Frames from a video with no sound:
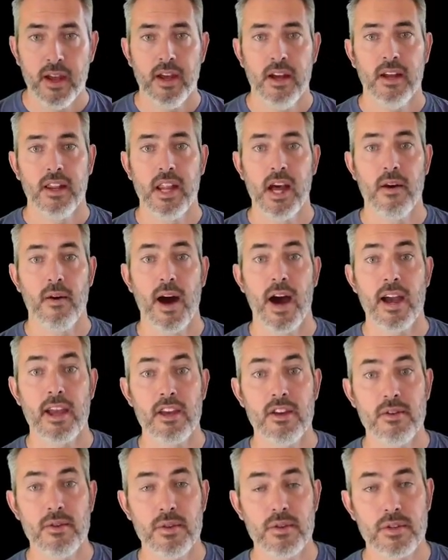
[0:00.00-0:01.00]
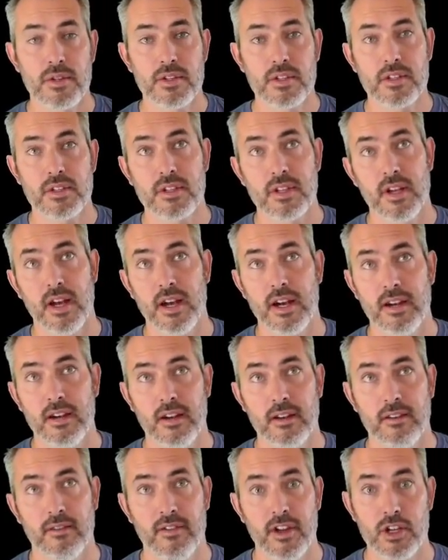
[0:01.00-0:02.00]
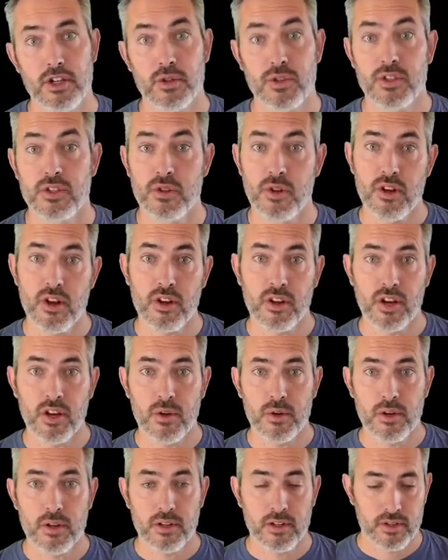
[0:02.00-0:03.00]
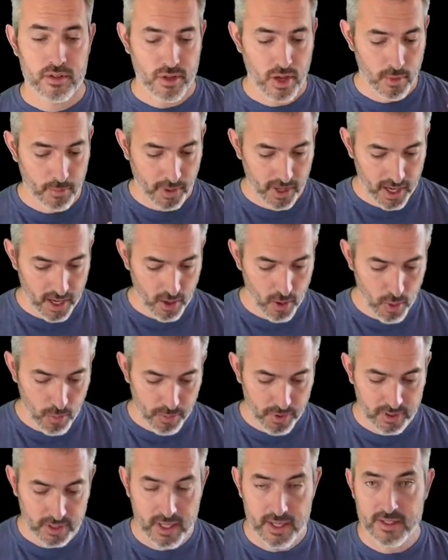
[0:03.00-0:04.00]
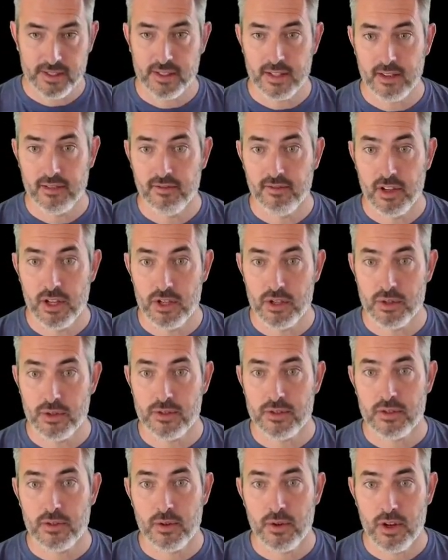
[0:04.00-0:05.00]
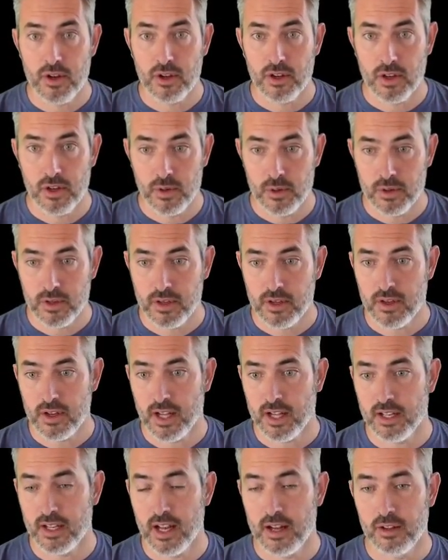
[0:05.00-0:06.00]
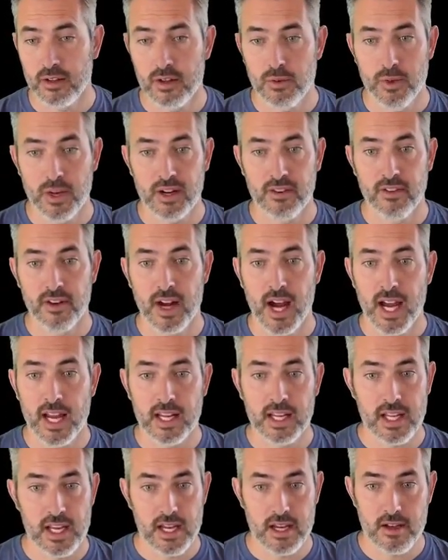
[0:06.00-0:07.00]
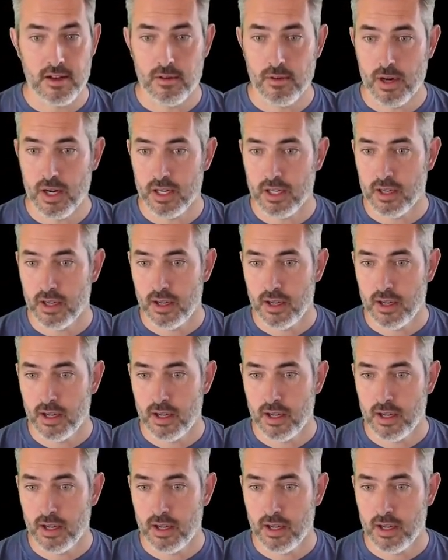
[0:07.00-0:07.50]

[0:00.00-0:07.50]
Now I use Visual Studio Code, so I'm gonna open this in Visual Studio Code. You can download whatever IDE you want.